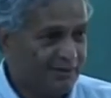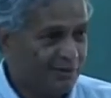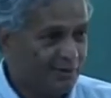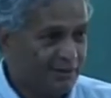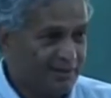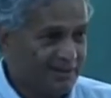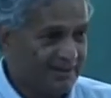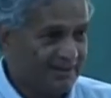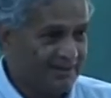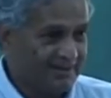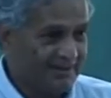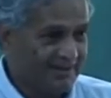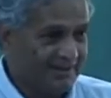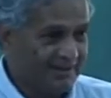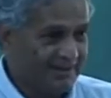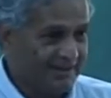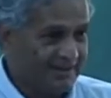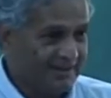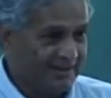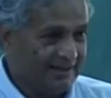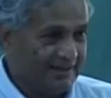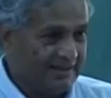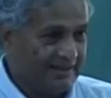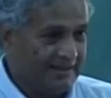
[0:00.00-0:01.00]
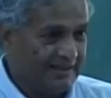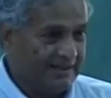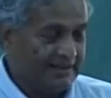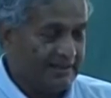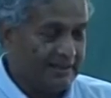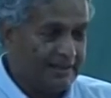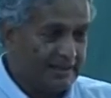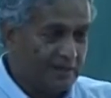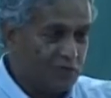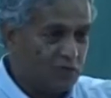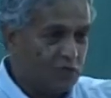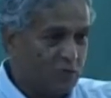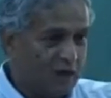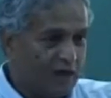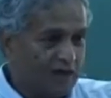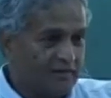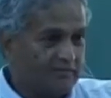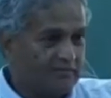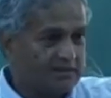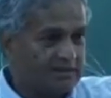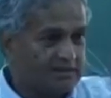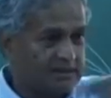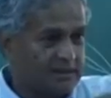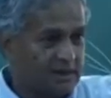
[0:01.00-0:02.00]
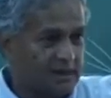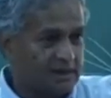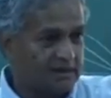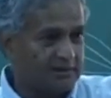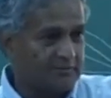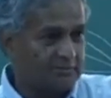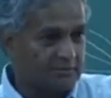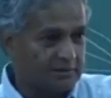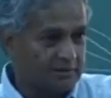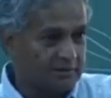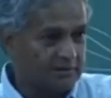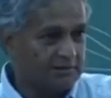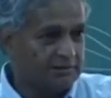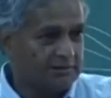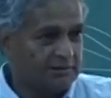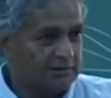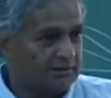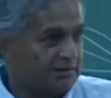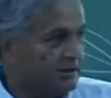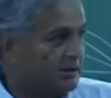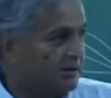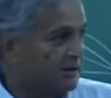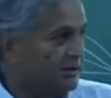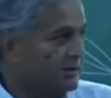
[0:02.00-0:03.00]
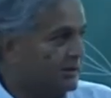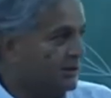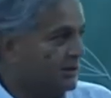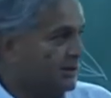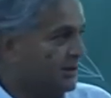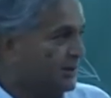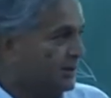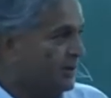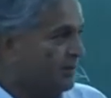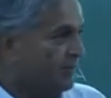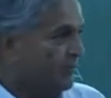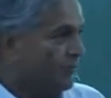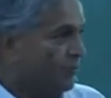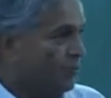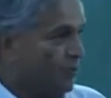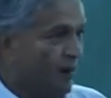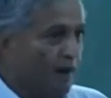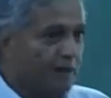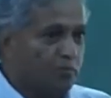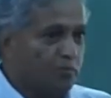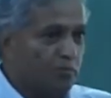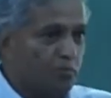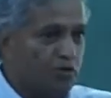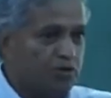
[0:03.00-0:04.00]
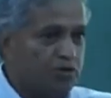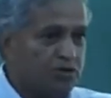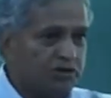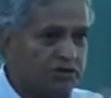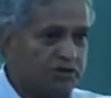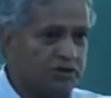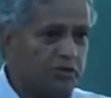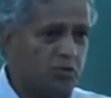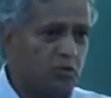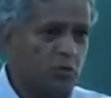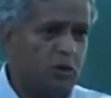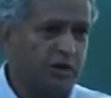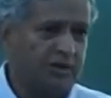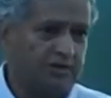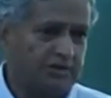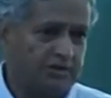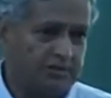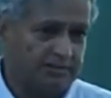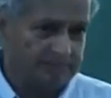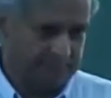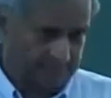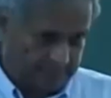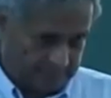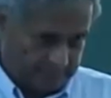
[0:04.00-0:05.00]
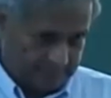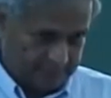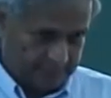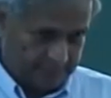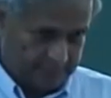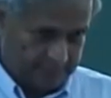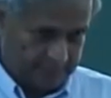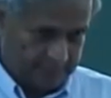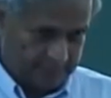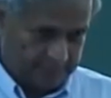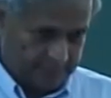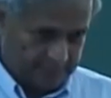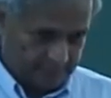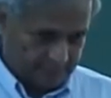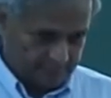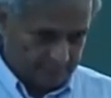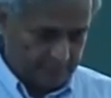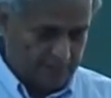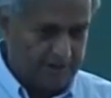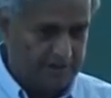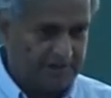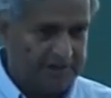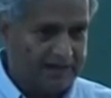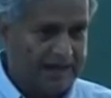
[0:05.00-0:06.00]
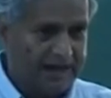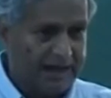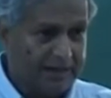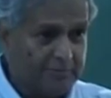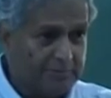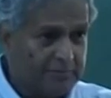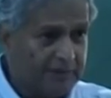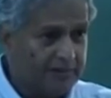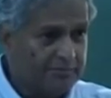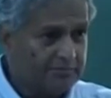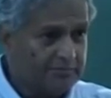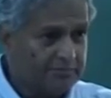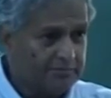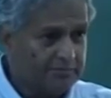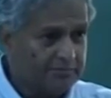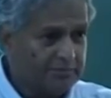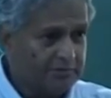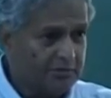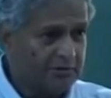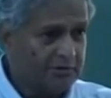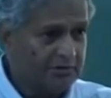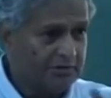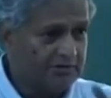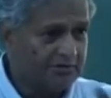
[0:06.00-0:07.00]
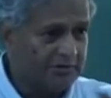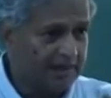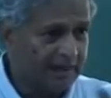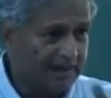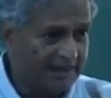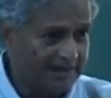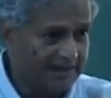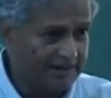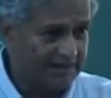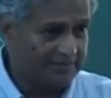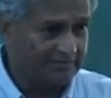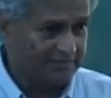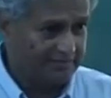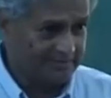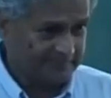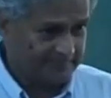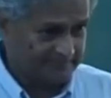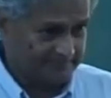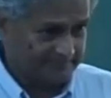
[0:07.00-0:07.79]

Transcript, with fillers: Okay. Then you always talk about what motion you want. If you want to climb up, you give collective.